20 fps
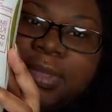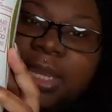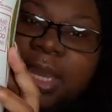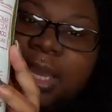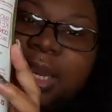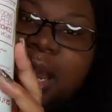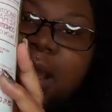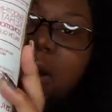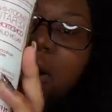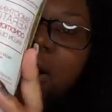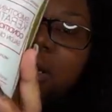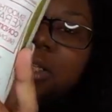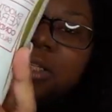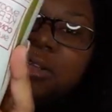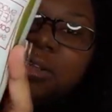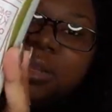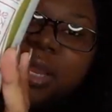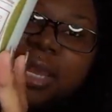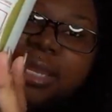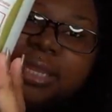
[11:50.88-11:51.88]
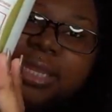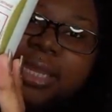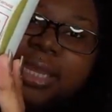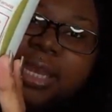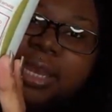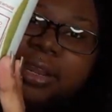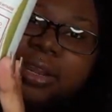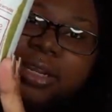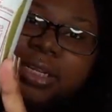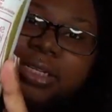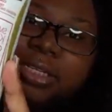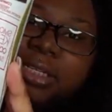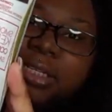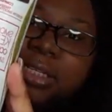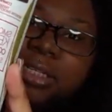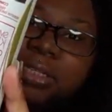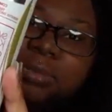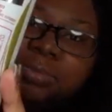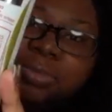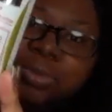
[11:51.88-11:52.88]
and I also like the
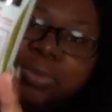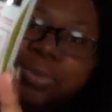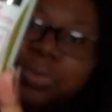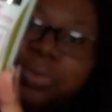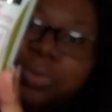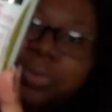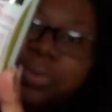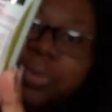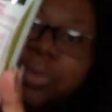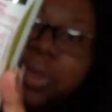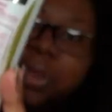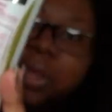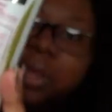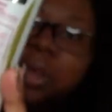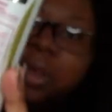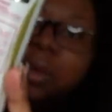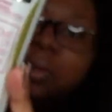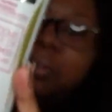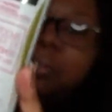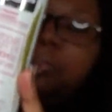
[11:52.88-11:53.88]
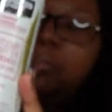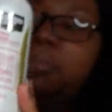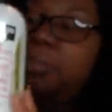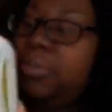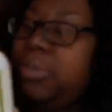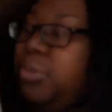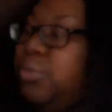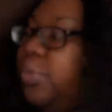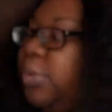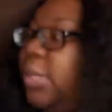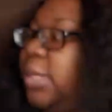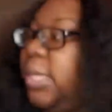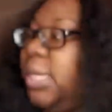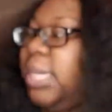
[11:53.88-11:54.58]
Keratin Smooth. You can